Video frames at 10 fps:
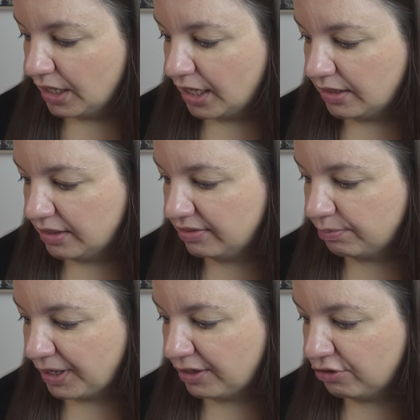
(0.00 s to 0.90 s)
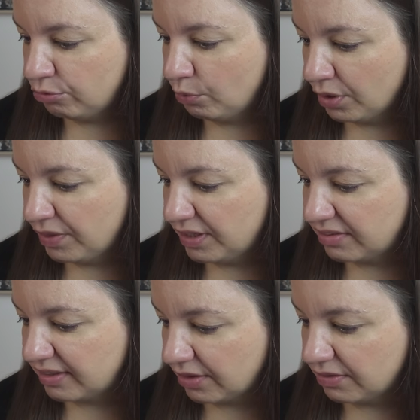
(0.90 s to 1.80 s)
And this matters more than it
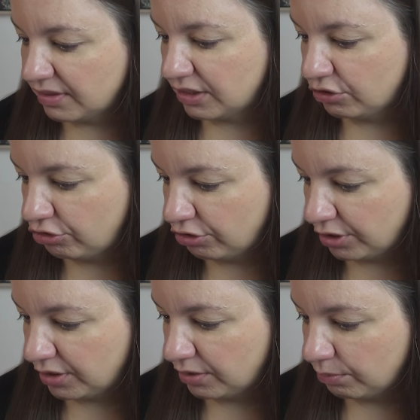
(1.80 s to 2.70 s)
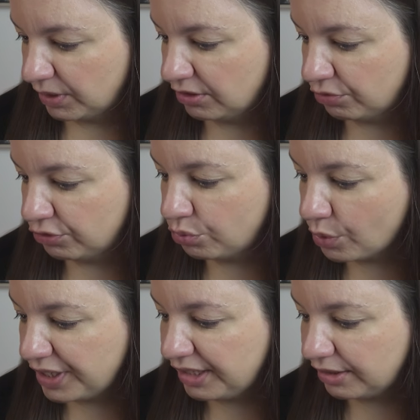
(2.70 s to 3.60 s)
sounds like it should, because for
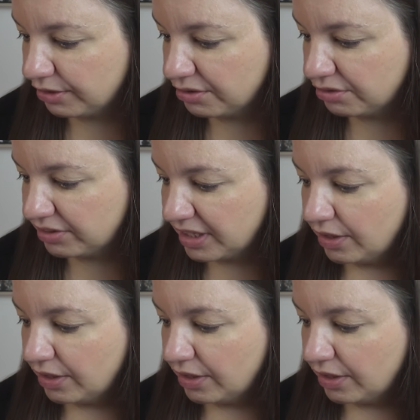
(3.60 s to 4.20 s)
20 years,